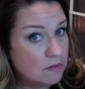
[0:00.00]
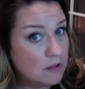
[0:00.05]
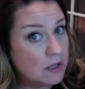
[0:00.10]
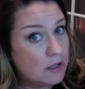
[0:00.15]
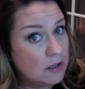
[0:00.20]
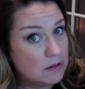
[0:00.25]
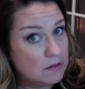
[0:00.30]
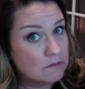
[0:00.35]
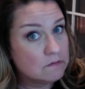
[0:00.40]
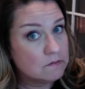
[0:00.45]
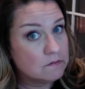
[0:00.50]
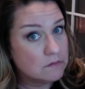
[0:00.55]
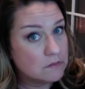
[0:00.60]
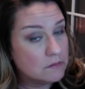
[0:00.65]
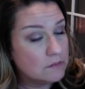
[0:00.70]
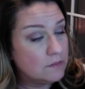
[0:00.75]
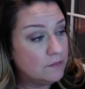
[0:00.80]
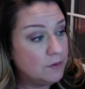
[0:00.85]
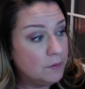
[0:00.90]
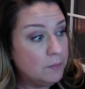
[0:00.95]
Like,
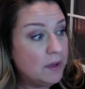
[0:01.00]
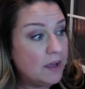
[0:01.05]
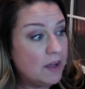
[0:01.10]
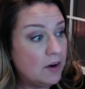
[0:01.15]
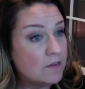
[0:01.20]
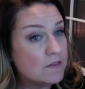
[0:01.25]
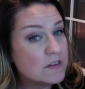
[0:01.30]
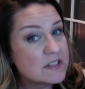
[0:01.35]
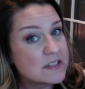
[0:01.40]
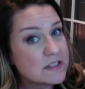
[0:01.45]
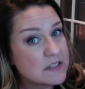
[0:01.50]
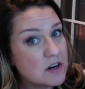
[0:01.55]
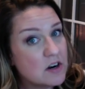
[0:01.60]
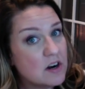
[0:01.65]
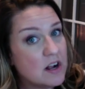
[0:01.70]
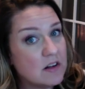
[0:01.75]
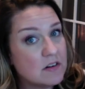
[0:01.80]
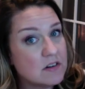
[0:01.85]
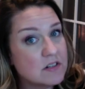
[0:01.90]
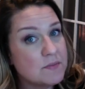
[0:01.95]
when you're making over
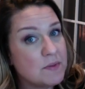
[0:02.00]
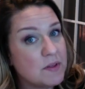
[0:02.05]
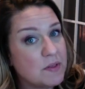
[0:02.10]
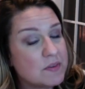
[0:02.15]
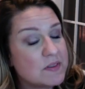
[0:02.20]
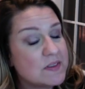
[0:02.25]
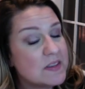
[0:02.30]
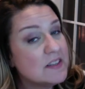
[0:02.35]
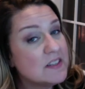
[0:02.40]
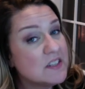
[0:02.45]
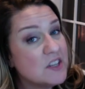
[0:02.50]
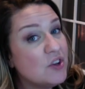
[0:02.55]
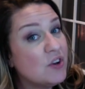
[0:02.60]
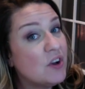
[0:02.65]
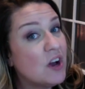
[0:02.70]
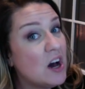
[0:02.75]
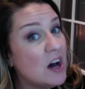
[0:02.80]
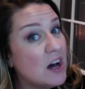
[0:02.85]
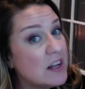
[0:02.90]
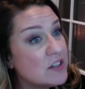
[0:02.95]
$600 a month with Scentsy, you
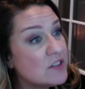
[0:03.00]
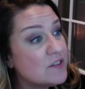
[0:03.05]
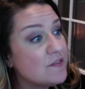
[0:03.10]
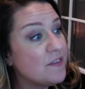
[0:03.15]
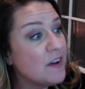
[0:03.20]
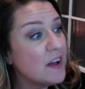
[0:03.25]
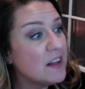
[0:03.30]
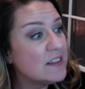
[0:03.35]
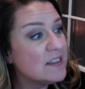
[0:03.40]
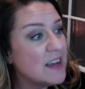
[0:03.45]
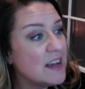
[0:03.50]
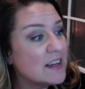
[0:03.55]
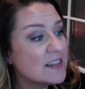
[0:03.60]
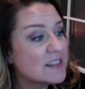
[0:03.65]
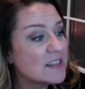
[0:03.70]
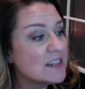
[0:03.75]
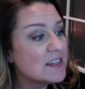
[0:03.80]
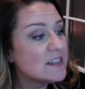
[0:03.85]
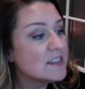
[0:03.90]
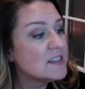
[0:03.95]
got to file
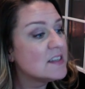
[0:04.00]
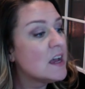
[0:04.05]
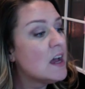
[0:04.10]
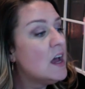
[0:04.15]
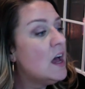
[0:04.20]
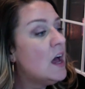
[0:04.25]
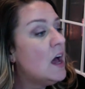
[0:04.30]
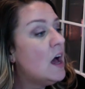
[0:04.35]
taxes.